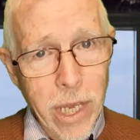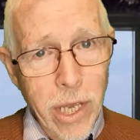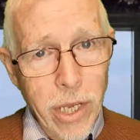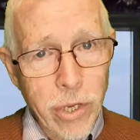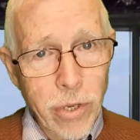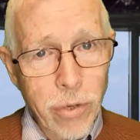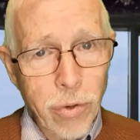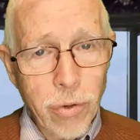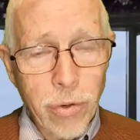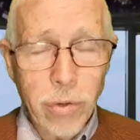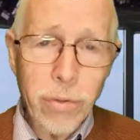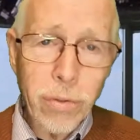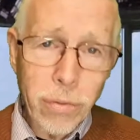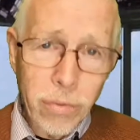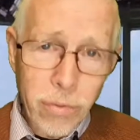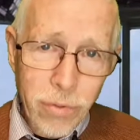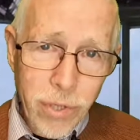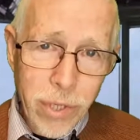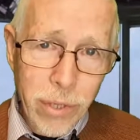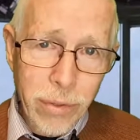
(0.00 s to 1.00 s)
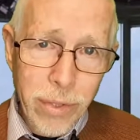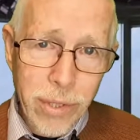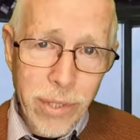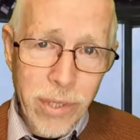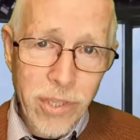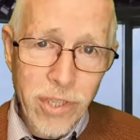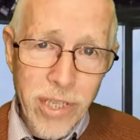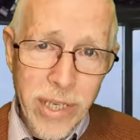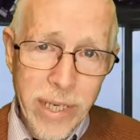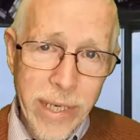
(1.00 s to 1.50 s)
You could also
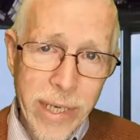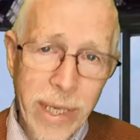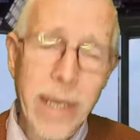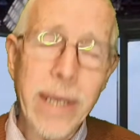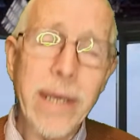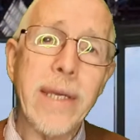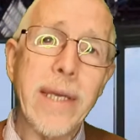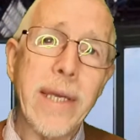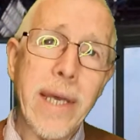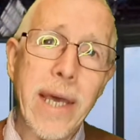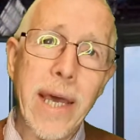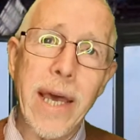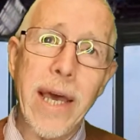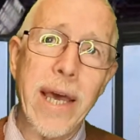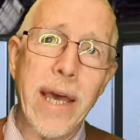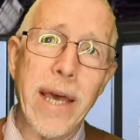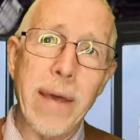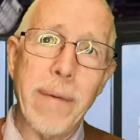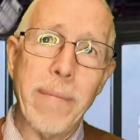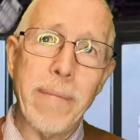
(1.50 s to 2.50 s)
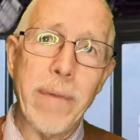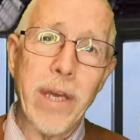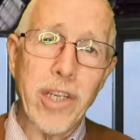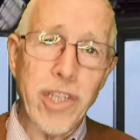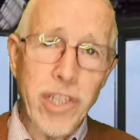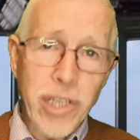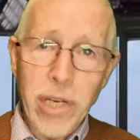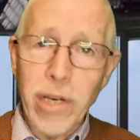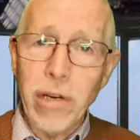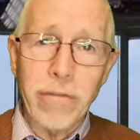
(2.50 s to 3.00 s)
consider a
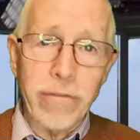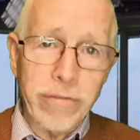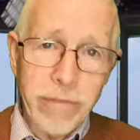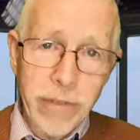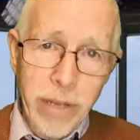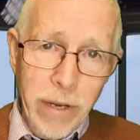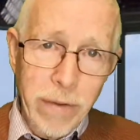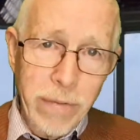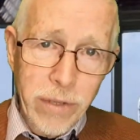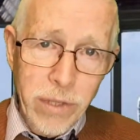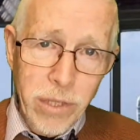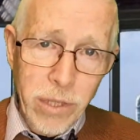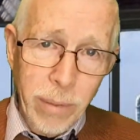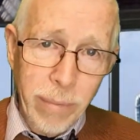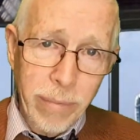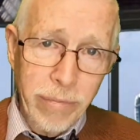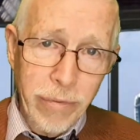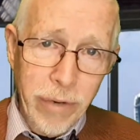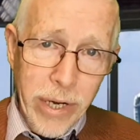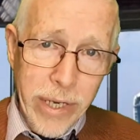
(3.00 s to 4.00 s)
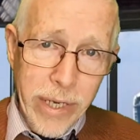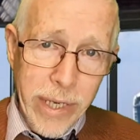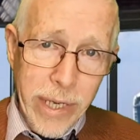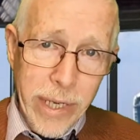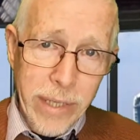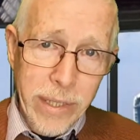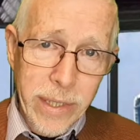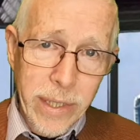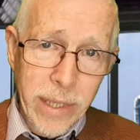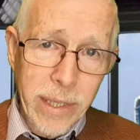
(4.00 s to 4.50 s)
shelf over the top of a
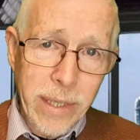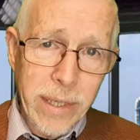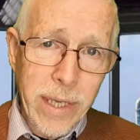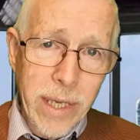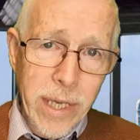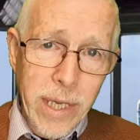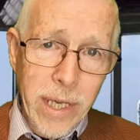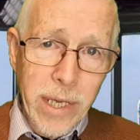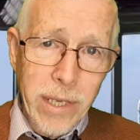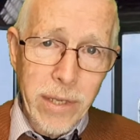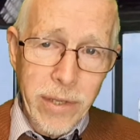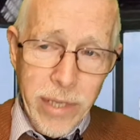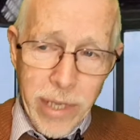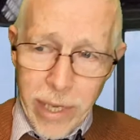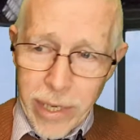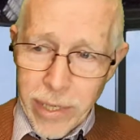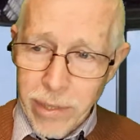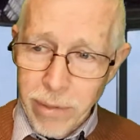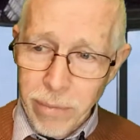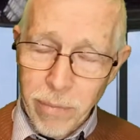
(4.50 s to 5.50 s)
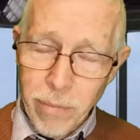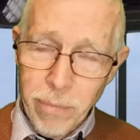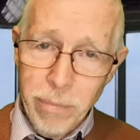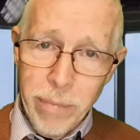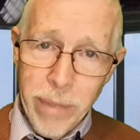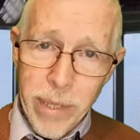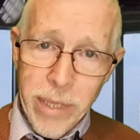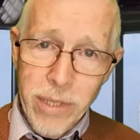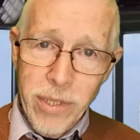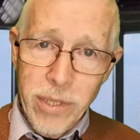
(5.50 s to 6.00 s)
radiator. That
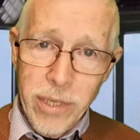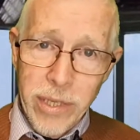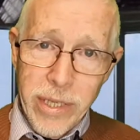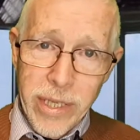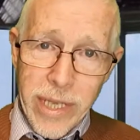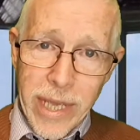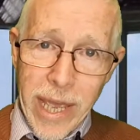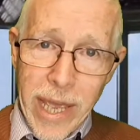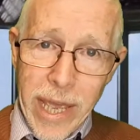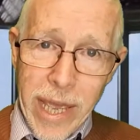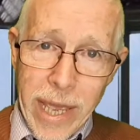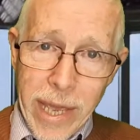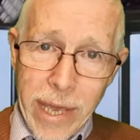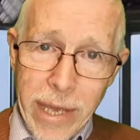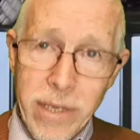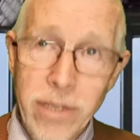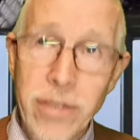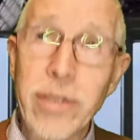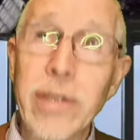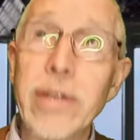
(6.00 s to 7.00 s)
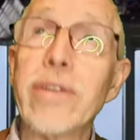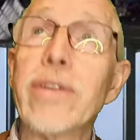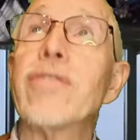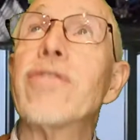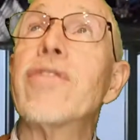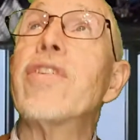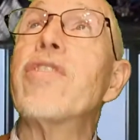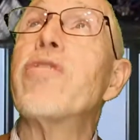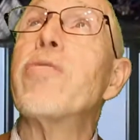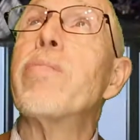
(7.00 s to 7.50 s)
means that the air, instead of
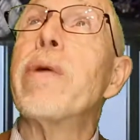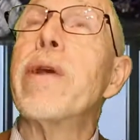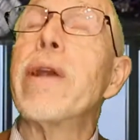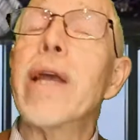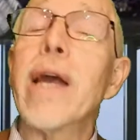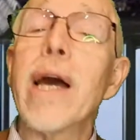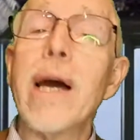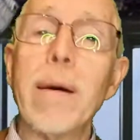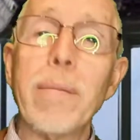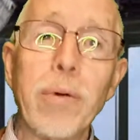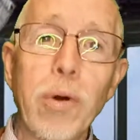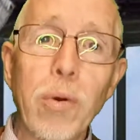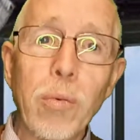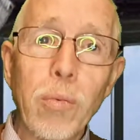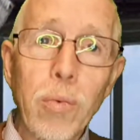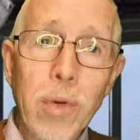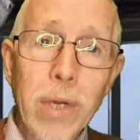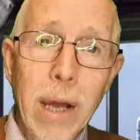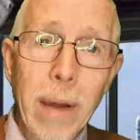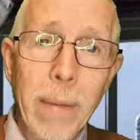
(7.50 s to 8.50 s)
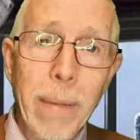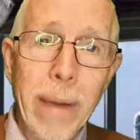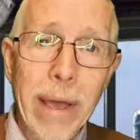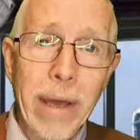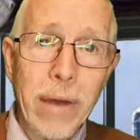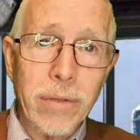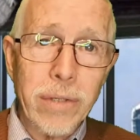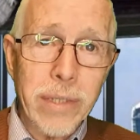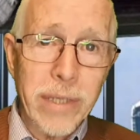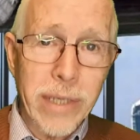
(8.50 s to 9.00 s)
just disappearing up, will come
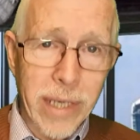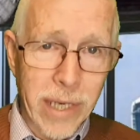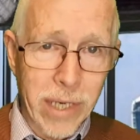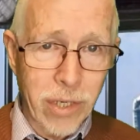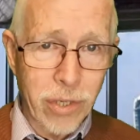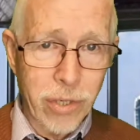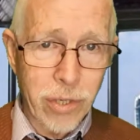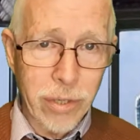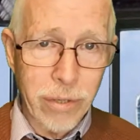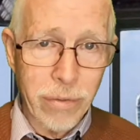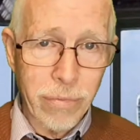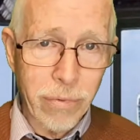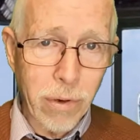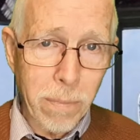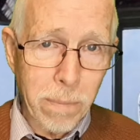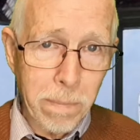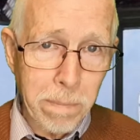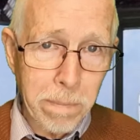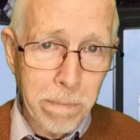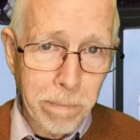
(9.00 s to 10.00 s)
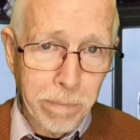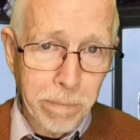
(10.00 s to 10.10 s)
out into the room.